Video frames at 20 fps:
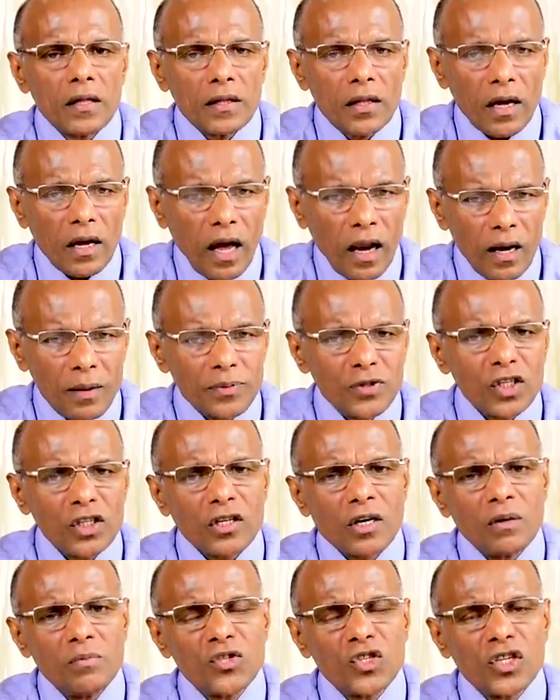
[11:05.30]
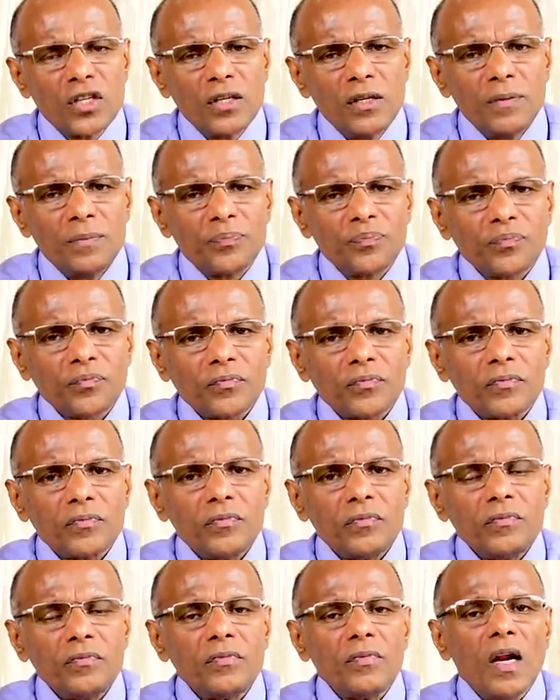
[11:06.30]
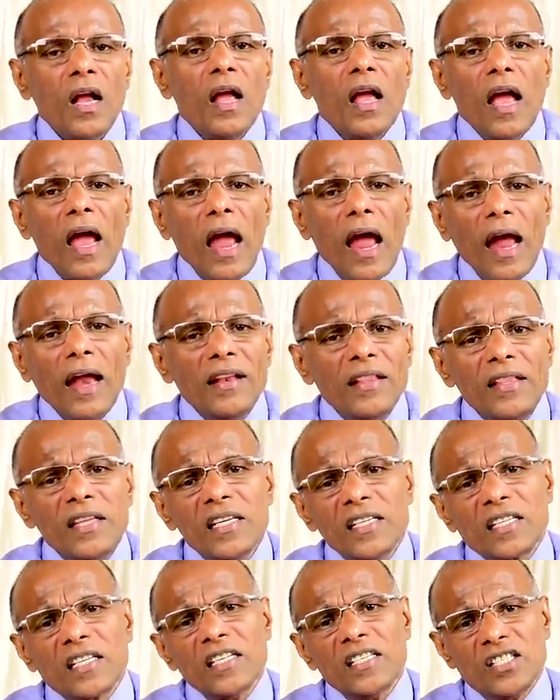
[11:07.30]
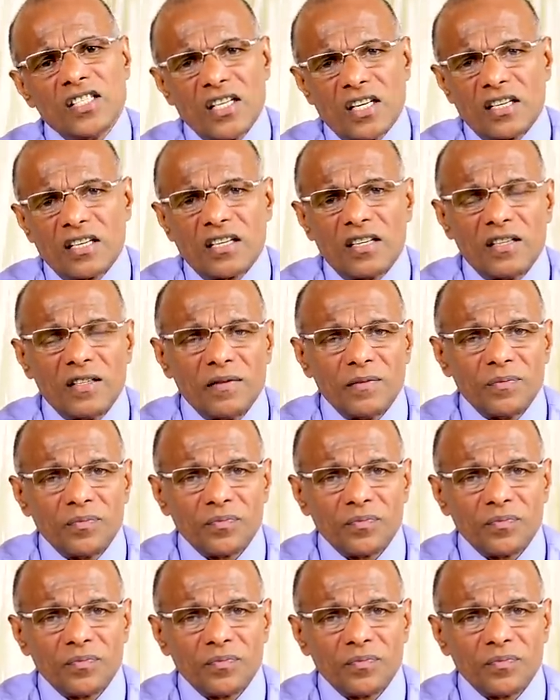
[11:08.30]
the Corruption Commission and the Attorney General.